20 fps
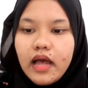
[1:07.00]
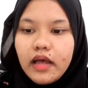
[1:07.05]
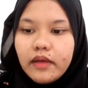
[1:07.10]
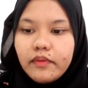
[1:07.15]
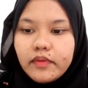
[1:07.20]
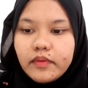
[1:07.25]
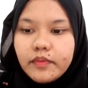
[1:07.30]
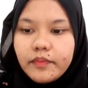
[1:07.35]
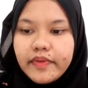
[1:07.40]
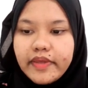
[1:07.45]

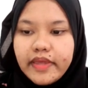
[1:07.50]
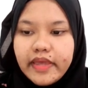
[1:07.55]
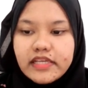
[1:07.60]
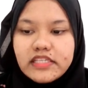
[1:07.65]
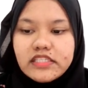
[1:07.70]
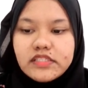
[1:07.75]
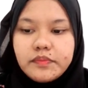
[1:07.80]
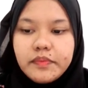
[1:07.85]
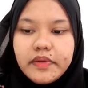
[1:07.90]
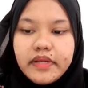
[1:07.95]
I will be
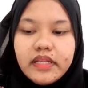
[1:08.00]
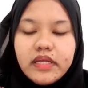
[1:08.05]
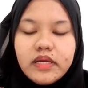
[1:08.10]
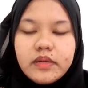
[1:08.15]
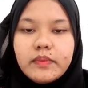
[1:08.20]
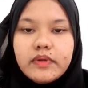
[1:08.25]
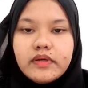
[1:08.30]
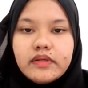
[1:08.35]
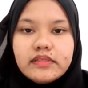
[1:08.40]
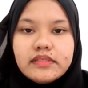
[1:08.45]
explaining
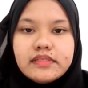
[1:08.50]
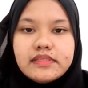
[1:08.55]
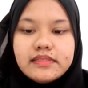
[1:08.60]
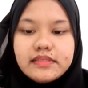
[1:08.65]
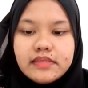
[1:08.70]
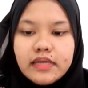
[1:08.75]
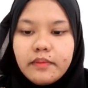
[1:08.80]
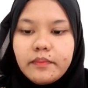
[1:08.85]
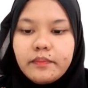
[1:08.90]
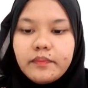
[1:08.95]
about
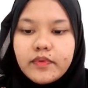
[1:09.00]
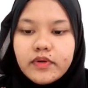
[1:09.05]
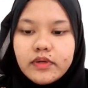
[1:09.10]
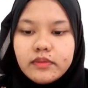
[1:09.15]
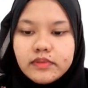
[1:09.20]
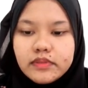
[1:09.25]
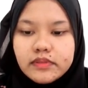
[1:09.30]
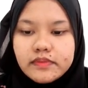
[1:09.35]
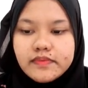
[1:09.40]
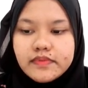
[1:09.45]
some
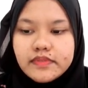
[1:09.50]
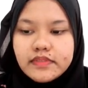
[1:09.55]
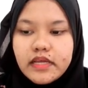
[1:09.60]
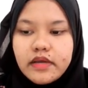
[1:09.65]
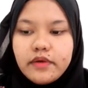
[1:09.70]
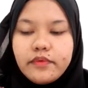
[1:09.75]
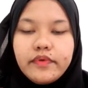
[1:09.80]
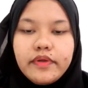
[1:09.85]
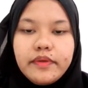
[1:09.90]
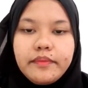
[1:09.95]
problems
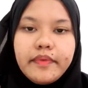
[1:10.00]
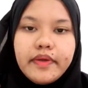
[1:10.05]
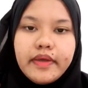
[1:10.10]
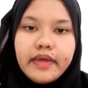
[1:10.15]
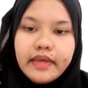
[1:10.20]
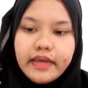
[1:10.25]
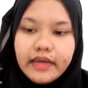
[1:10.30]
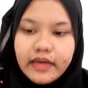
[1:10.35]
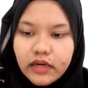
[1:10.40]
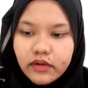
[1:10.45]
that we
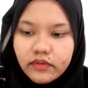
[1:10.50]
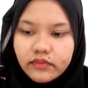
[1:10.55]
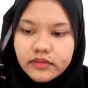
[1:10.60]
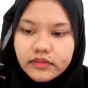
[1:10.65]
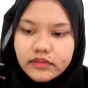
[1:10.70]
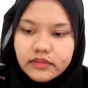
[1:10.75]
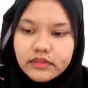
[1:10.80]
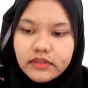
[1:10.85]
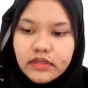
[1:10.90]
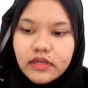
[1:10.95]
may
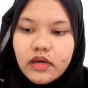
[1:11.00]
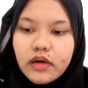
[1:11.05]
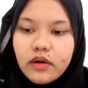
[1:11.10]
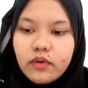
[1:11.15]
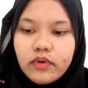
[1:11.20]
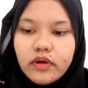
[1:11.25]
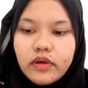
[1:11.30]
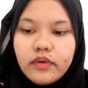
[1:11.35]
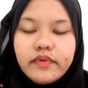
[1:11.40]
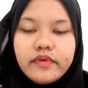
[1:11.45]
encounter
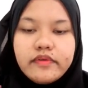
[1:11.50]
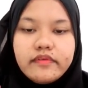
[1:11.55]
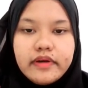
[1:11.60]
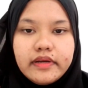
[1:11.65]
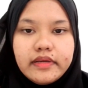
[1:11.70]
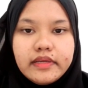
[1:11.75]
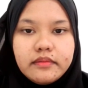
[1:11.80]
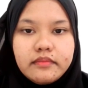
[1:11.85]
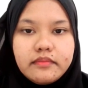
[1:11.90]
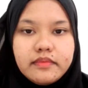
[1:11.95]
while we
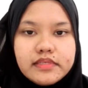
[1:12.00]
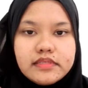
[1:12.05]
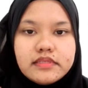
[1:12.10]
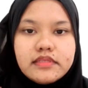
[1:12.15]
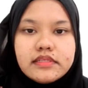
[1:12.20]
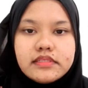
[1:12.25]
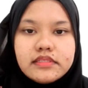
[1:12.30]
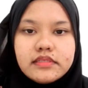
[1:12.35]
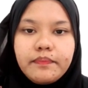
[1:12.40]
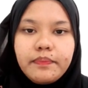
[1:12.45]
run the
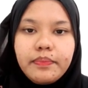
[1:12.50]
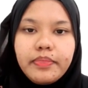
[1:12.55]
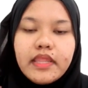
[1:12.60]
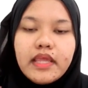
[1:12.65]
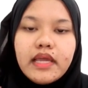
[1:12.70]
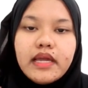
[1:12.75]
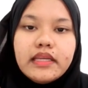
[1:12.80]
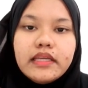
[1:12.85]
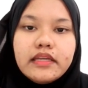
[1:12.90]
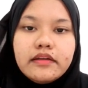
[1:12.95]
business.
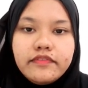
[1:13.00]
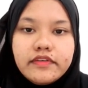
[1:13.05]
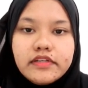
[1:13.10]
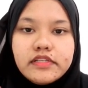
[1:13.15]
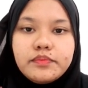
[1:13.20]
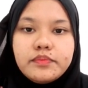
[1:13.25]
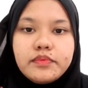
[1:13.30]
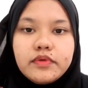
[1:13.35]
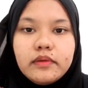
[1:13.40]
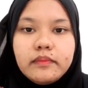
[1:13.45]
The
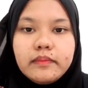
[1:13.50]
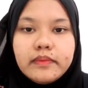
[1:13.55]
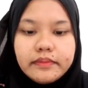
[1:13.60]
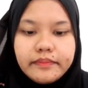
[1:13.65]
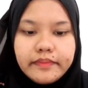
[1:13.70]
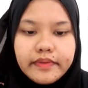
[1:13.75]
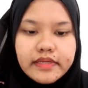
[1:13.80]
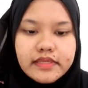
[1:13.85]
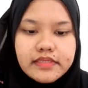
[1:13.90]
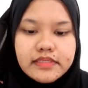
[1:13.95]
first
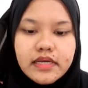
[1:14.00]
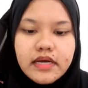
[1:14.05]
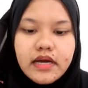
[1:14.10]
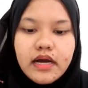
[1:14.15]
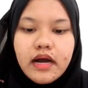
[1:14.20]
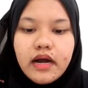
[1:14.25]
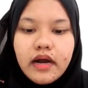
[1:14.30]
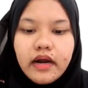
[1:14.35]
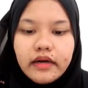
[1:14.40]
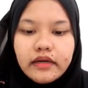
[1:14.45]
problem is
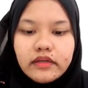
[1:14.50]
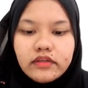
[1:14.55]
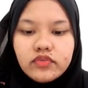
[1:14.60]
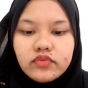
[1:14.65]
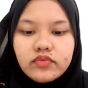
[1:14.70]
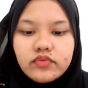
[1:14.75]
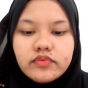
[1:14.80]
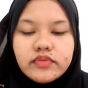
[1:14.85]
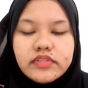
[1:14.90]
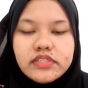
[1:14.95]
hard
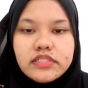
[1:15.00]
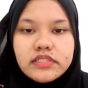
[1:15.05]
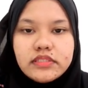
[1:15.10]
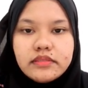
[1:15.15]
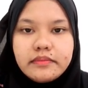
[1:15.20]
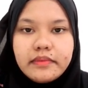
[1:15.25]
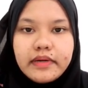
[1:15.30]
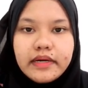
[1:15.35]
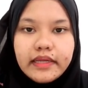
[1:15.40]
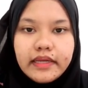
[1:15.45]
to reach
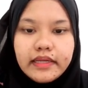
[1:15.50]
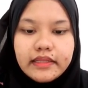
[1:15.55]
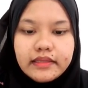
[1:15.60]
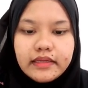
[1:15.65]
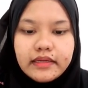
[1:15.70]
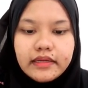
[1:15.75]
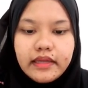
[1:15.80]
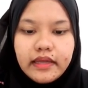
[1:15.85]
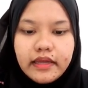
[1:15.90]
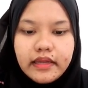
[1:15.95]
the market
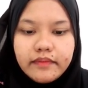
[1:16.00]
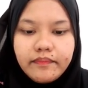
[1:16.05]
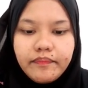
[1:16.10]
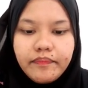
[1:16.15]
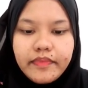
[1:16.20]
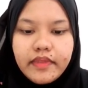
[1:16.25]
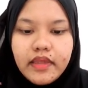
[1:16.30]
target.